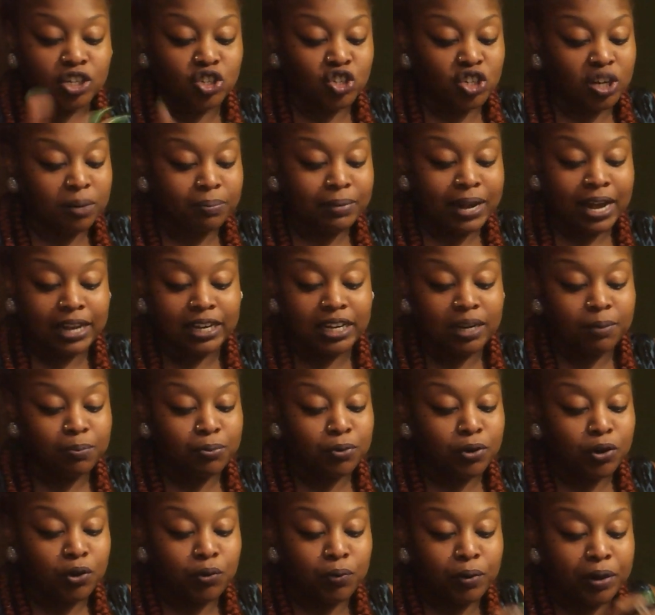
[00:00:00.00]
Gemini,
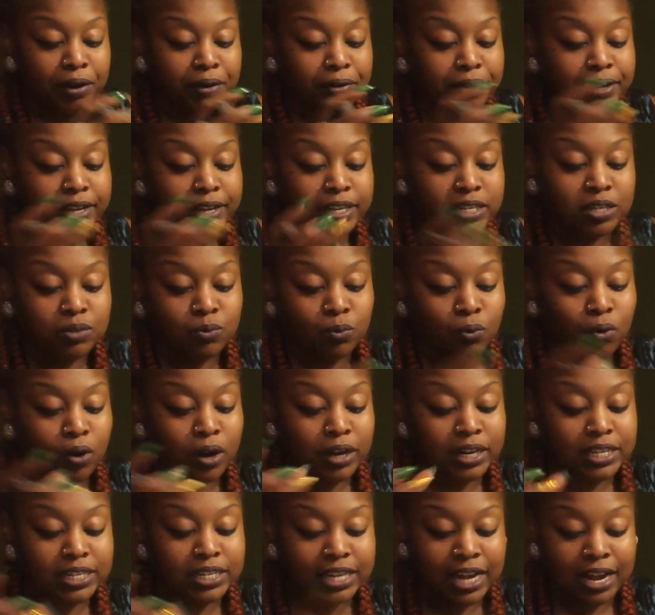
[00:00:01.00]
Libra, Aquarius,
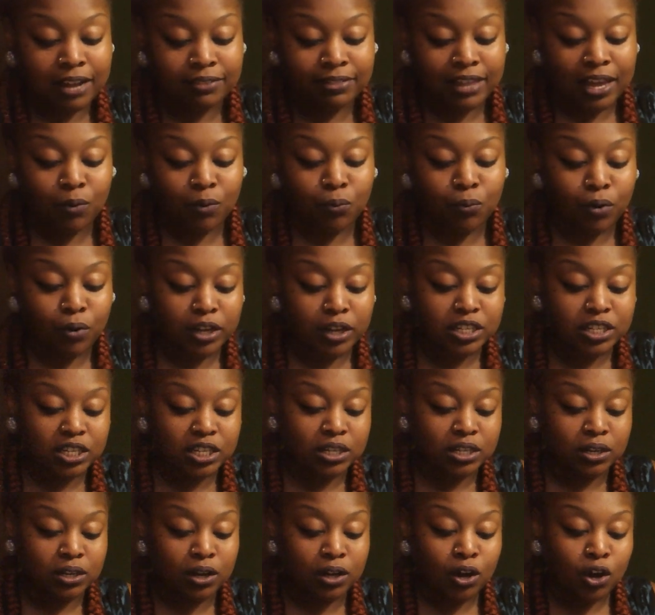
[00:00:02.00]
water sign, they want
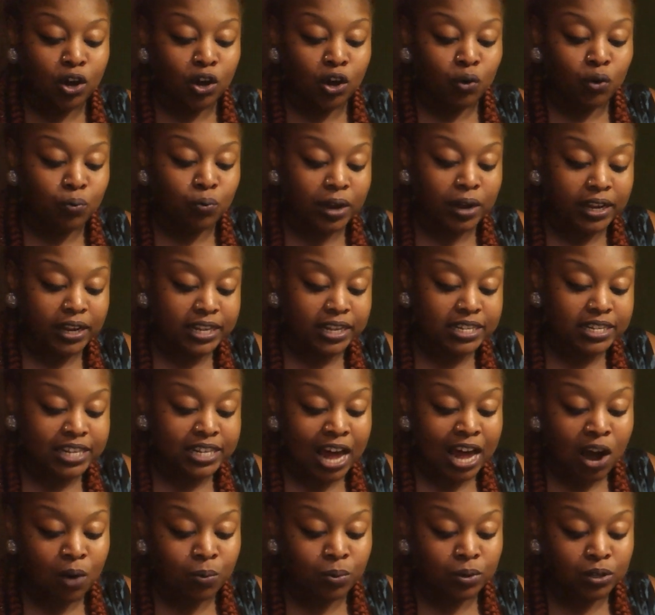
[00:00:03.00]
to
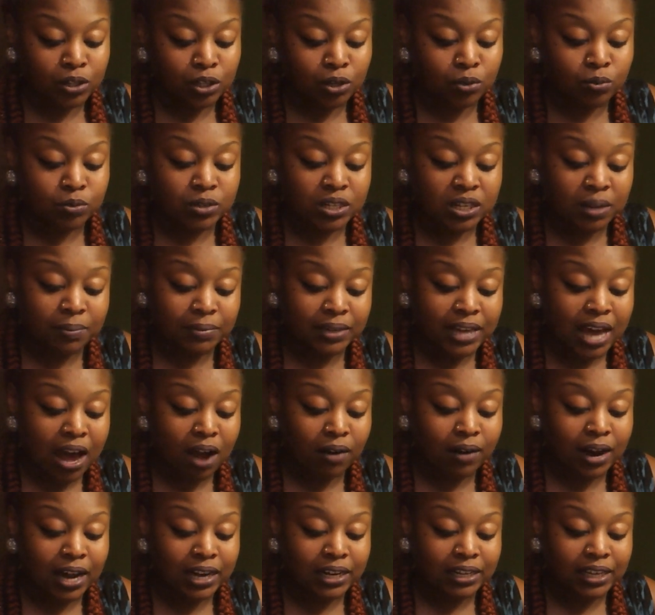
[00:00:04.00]
reconcile with you. Some of
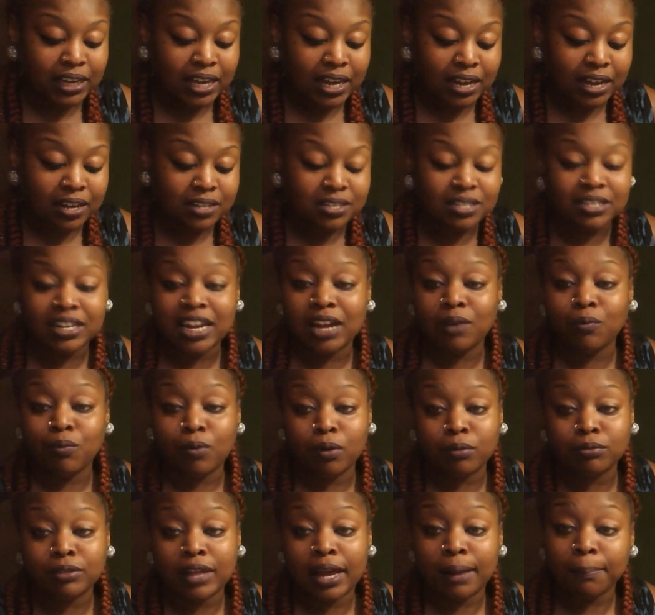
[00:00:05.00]
y'all got a cancer. They
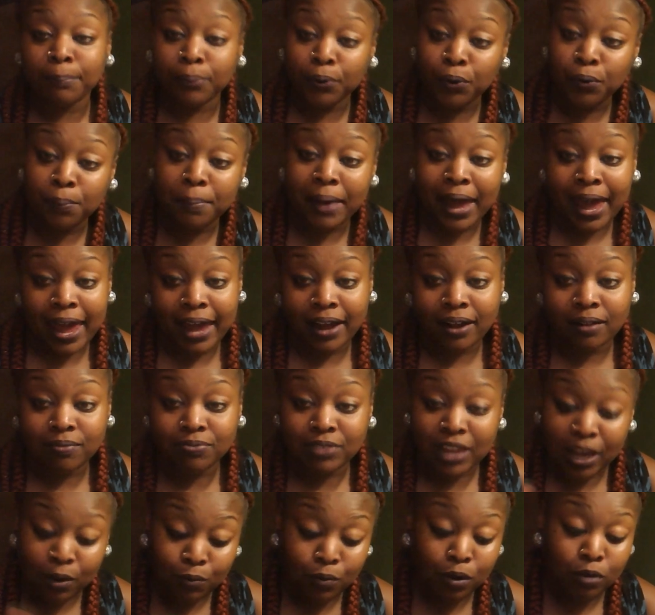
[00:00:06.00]
want they boo back.
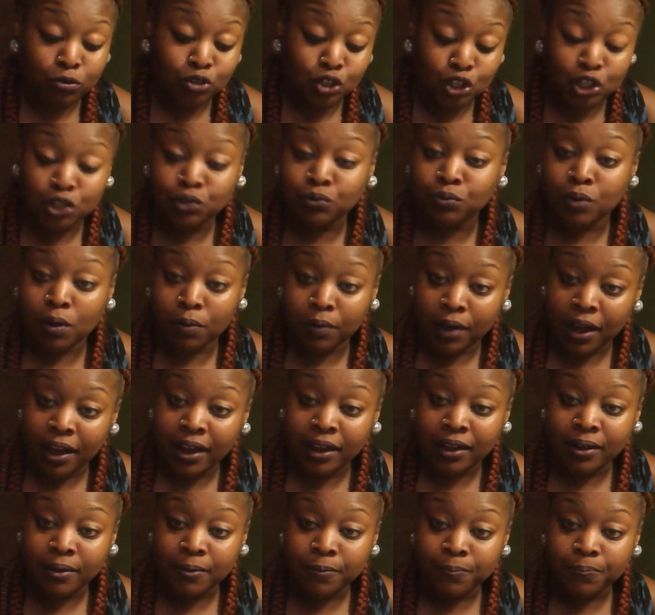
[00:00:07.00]
They want you,
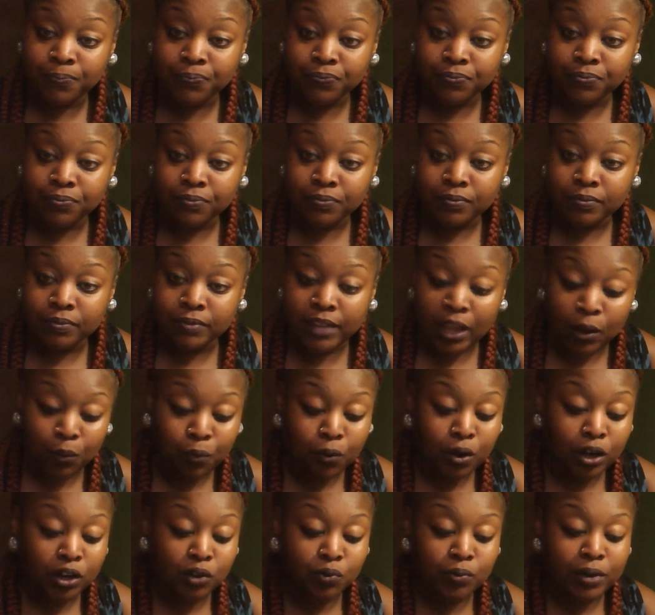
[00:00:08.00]
okay? They
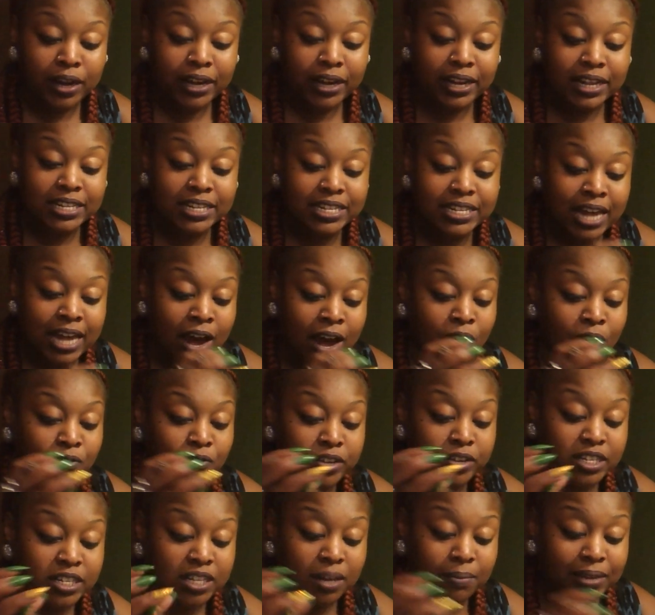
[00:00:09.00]
want to reconcile.
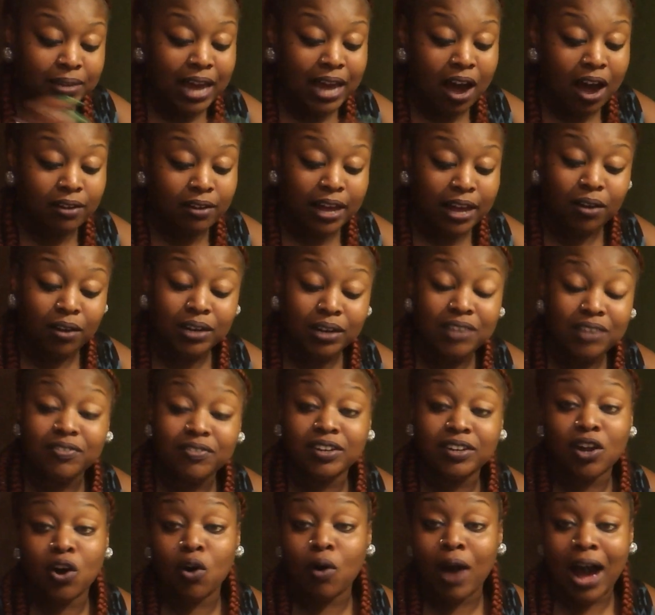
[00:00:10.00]
For some of y'all, they don't
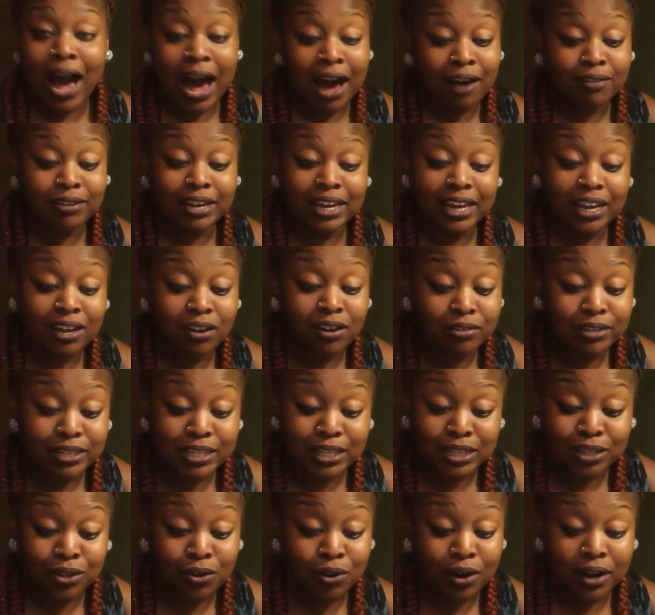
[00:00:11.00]
even know how the hell to
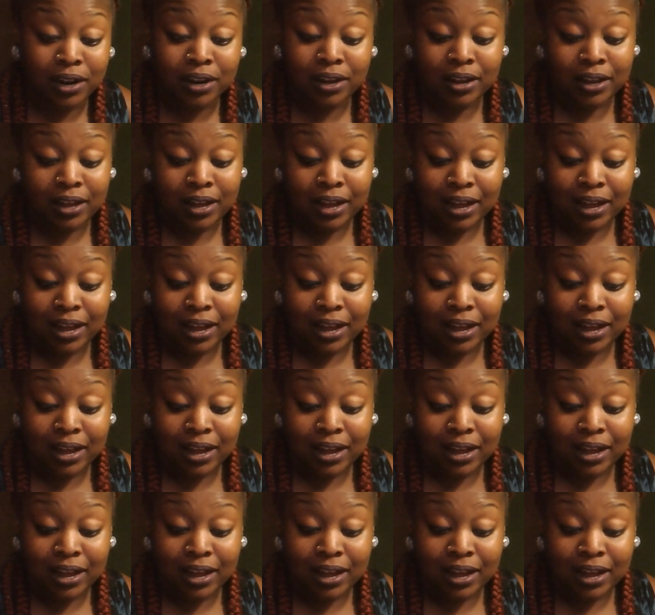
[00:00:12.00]
start.